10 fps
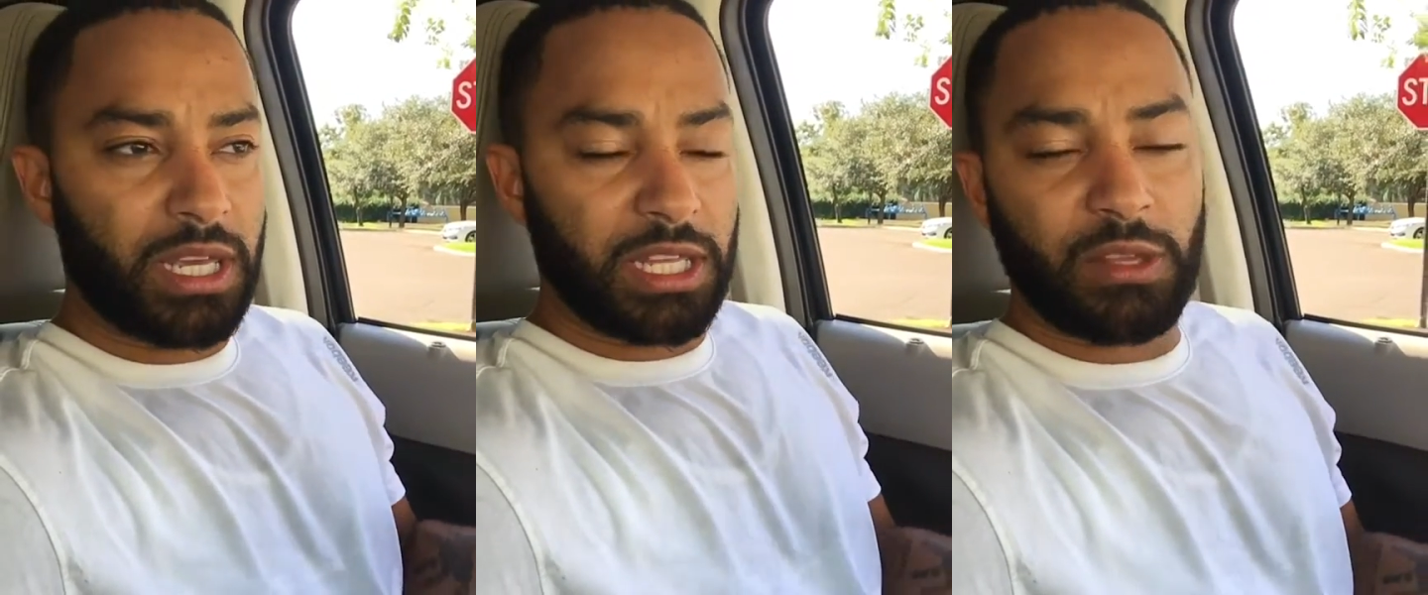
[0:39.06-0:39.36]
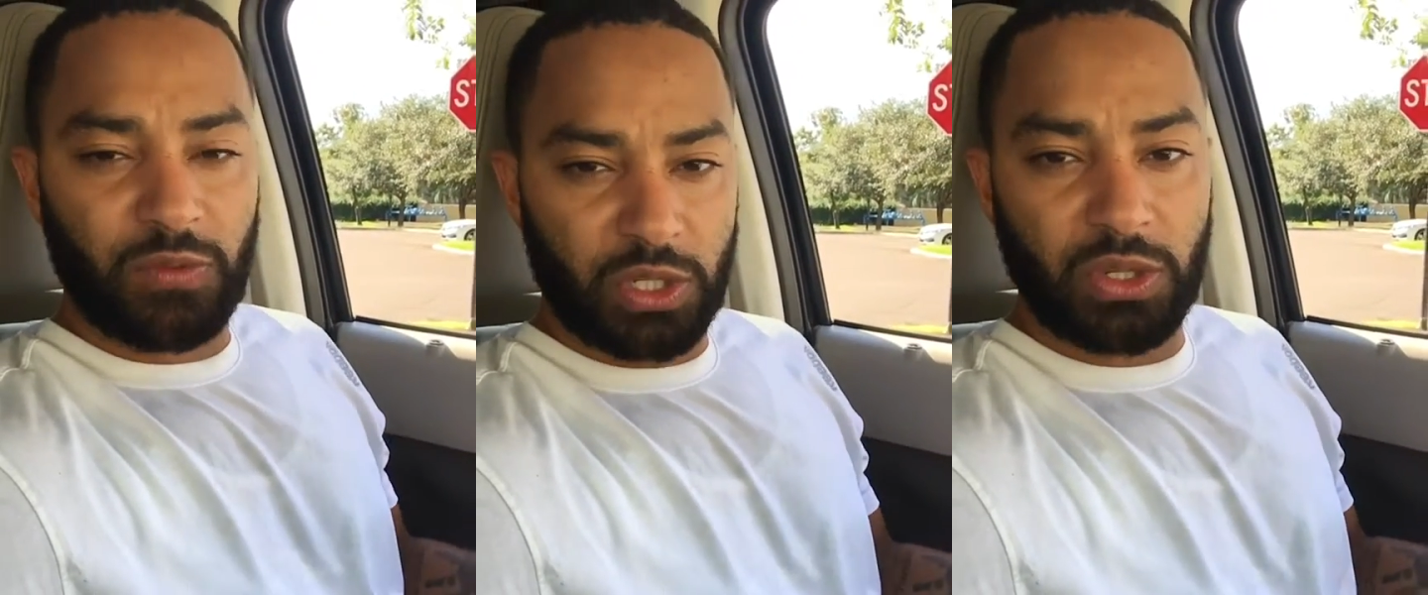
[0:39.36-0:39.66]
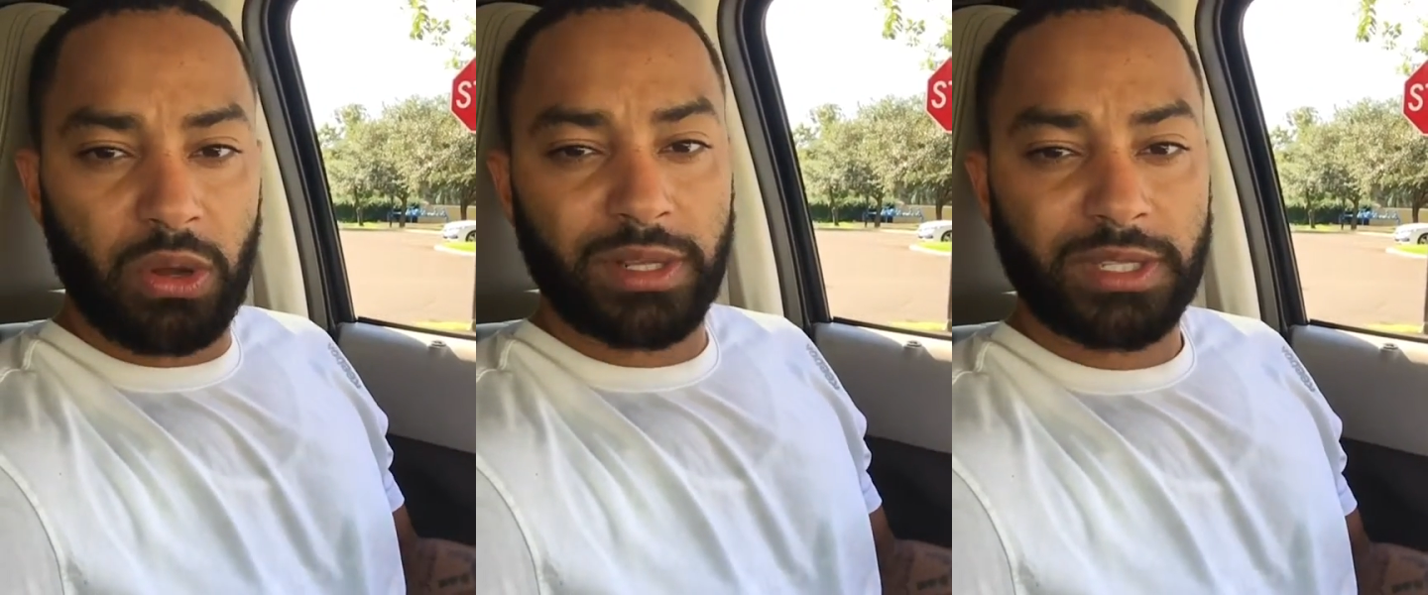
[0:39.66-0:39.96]
get the
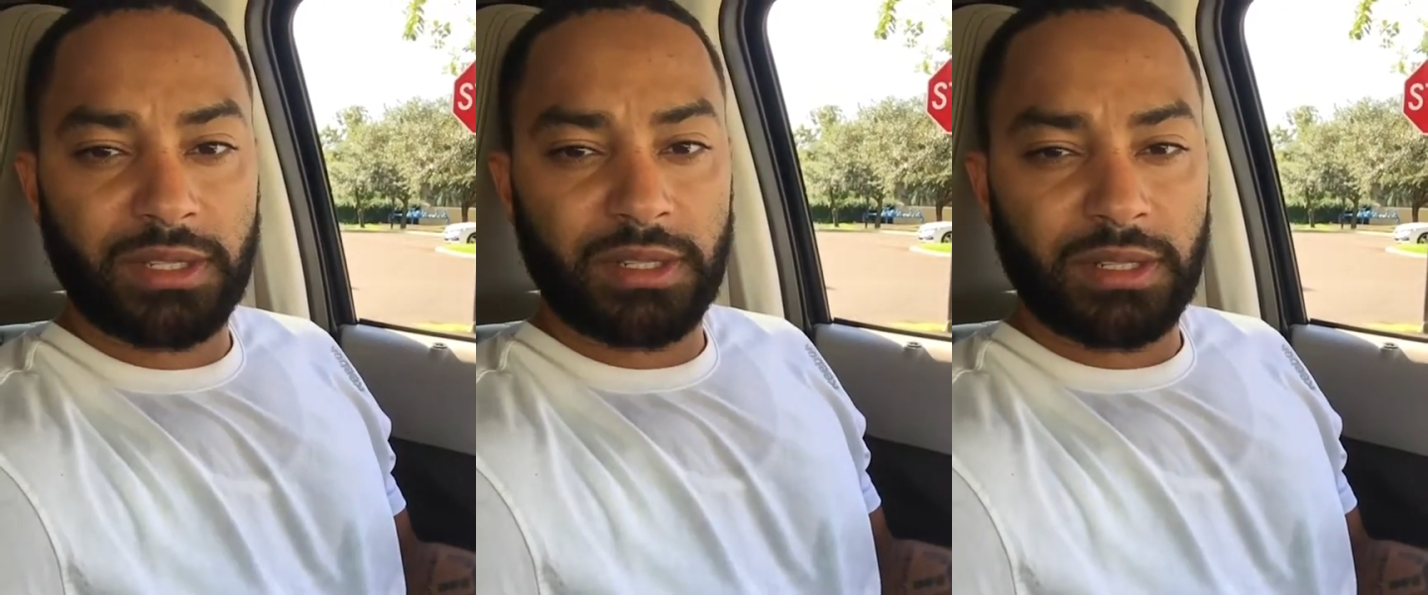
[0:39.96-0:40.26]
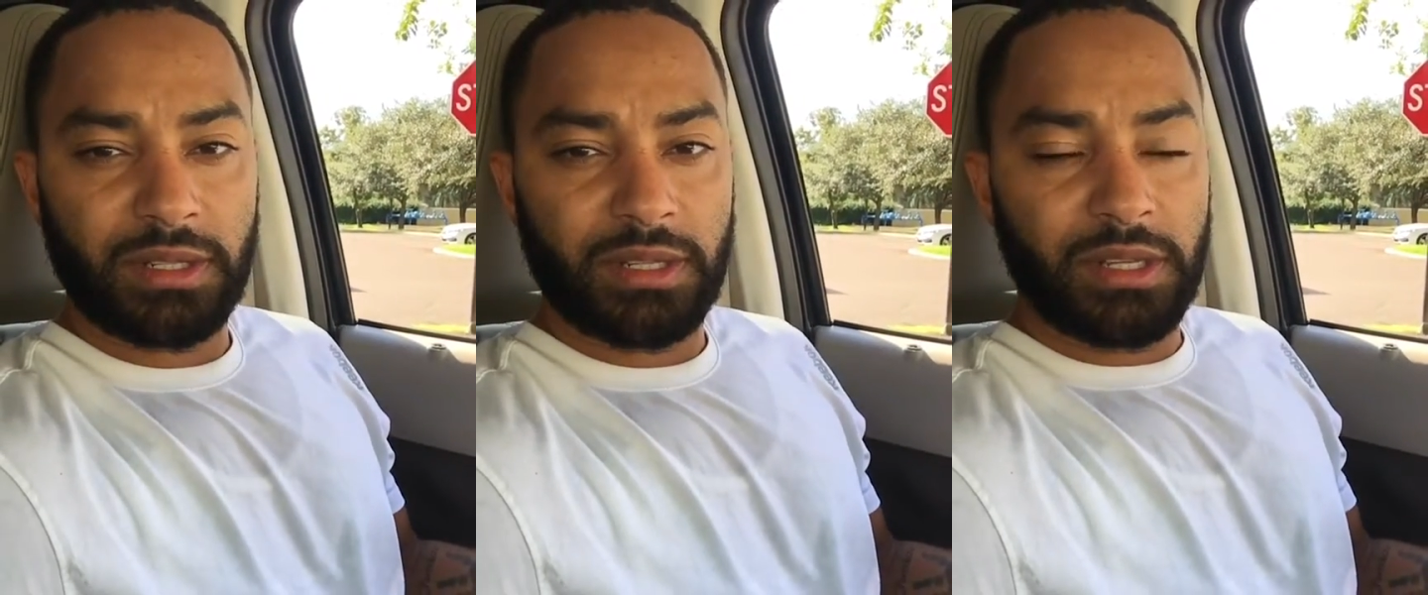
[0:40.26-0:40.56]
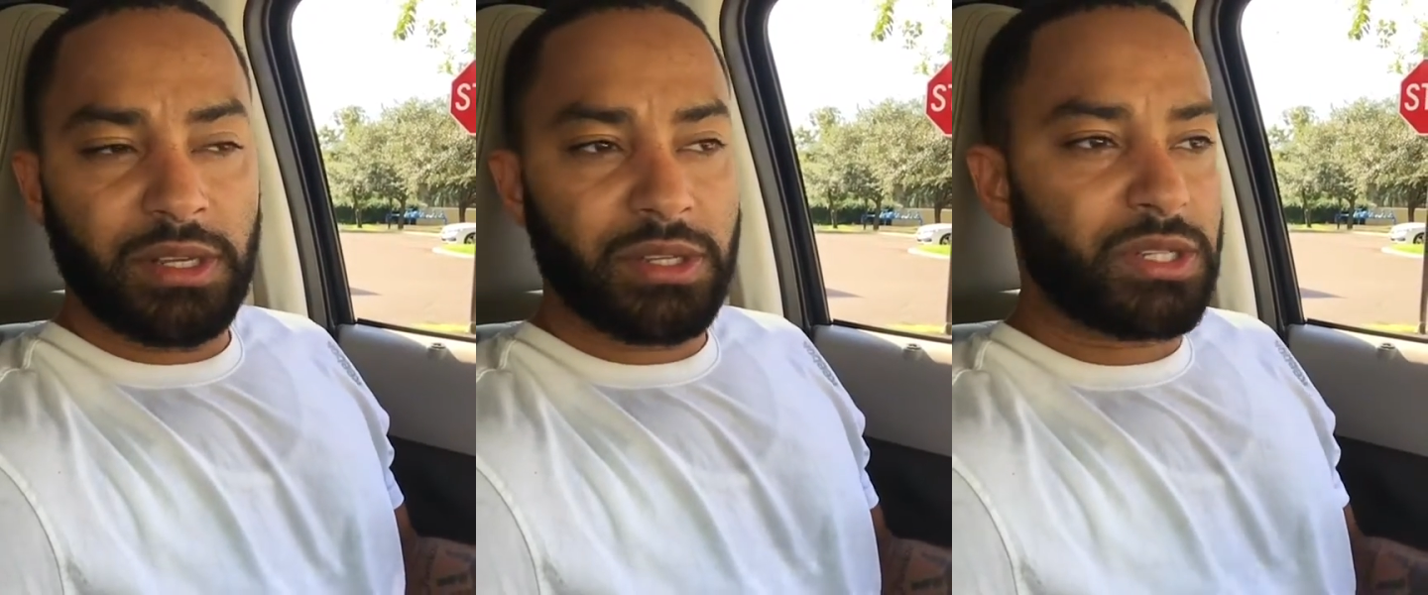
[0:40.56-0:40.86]
results
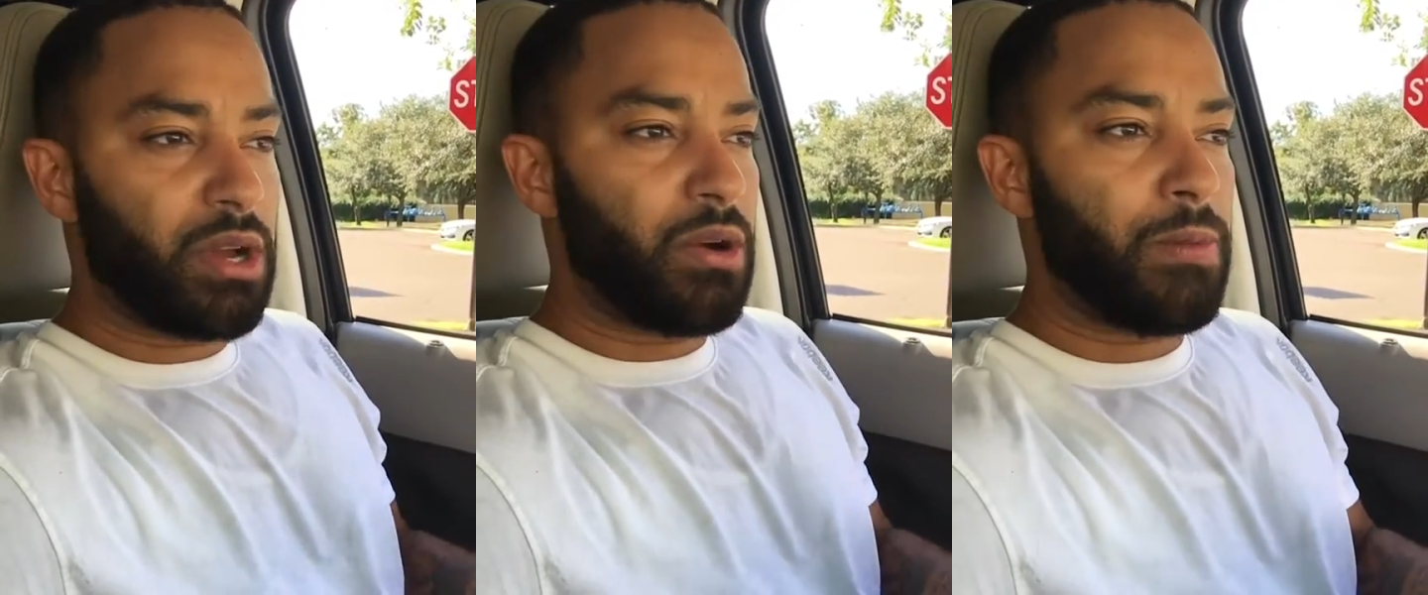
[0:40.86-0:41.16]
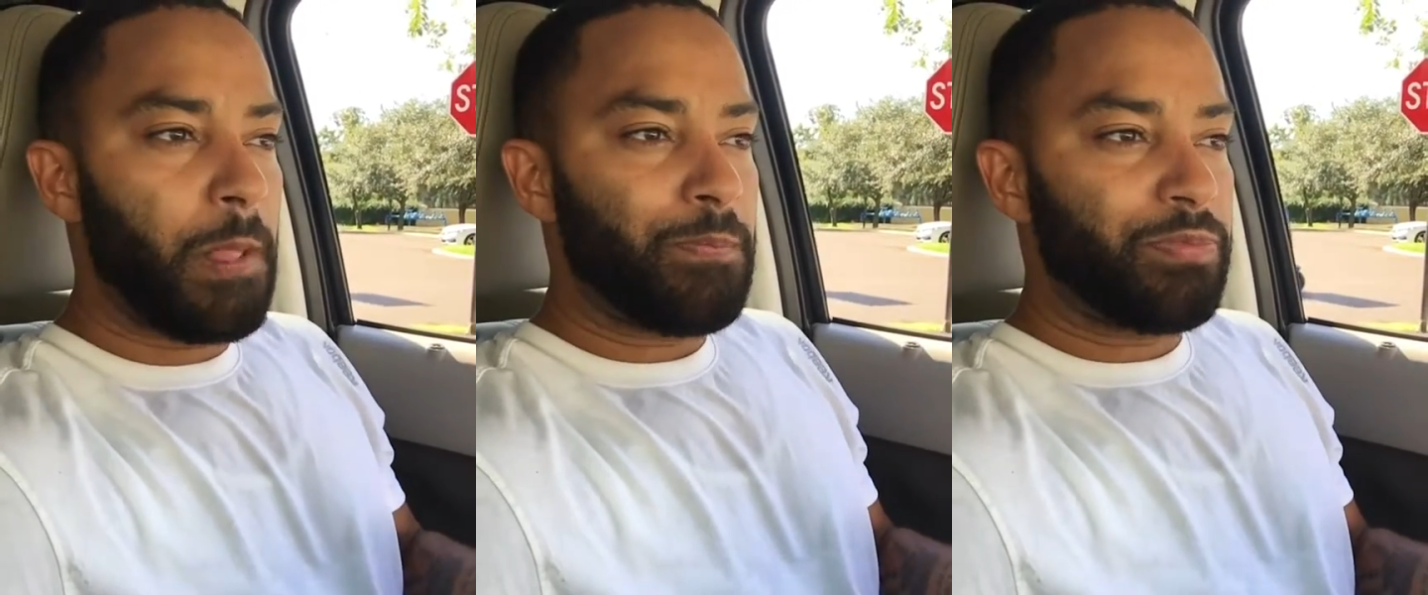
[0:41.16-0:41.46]
so